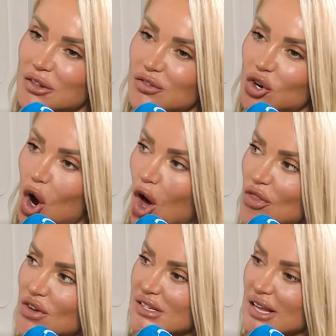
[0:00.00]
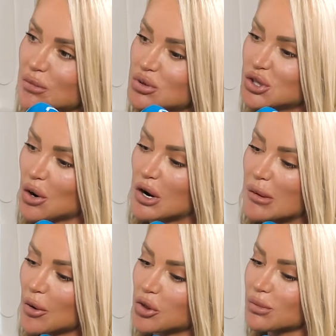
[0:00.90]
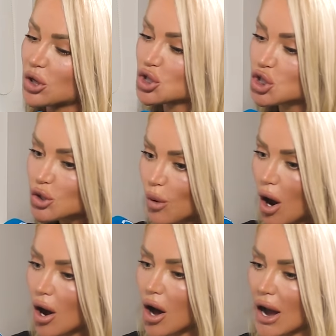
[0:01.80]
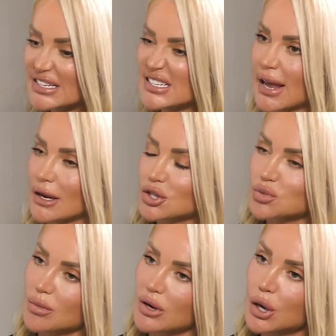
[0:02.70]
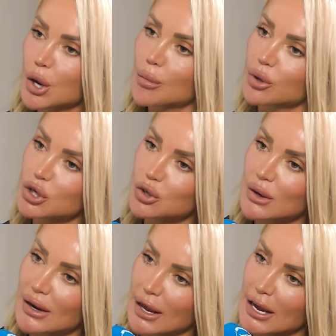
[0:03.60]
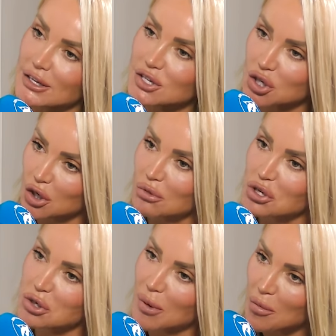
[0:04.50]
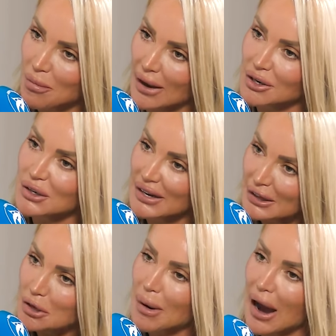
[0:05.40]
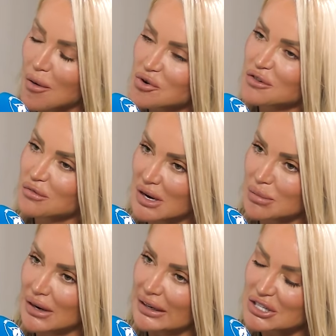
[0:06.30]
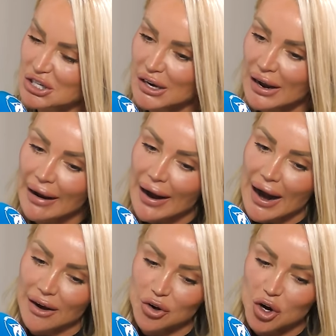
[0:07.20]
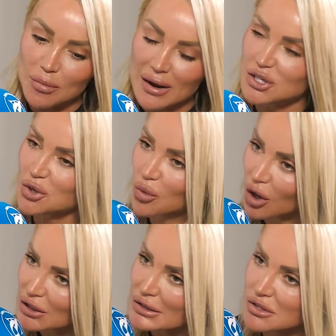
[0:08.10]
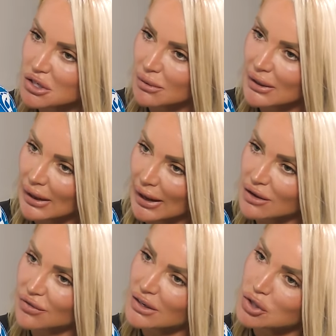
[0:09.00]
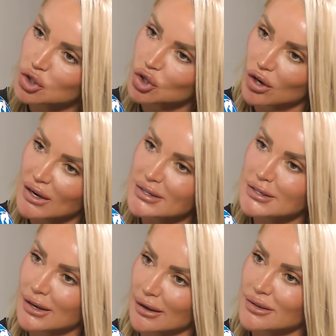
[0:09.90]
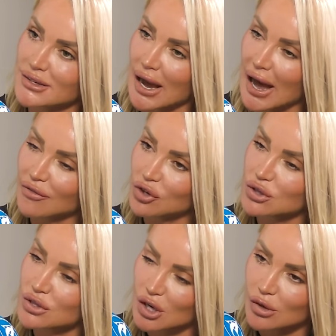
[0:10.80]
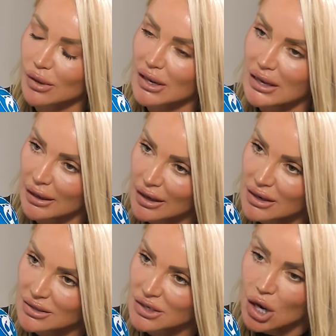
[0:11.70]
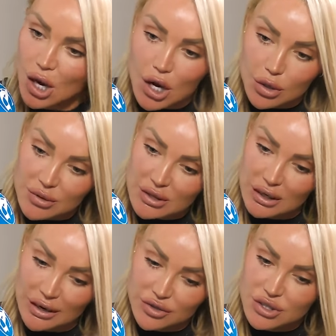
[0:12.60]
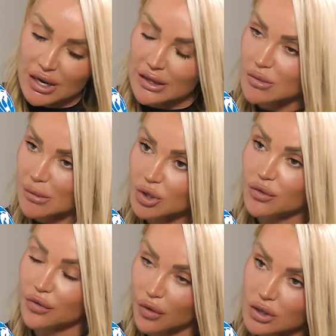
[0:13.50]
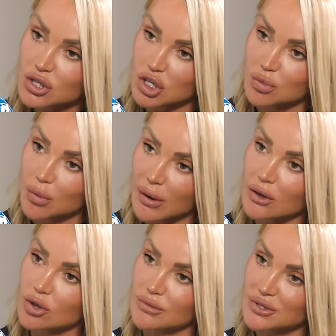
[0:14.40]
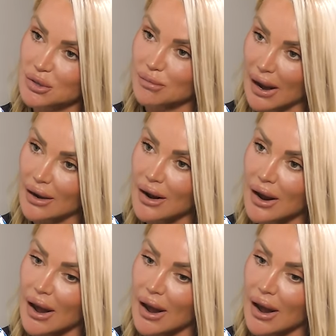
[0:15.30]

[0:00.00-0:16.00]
They've got this like persona about them because you are a saleswoman, but you learn so much about men. You learn the power of manipulation. And no matter what you do in life, it's a great skill to have because so many girls be the cleverest girl in the world, but they're fucking stupid when it comes to men.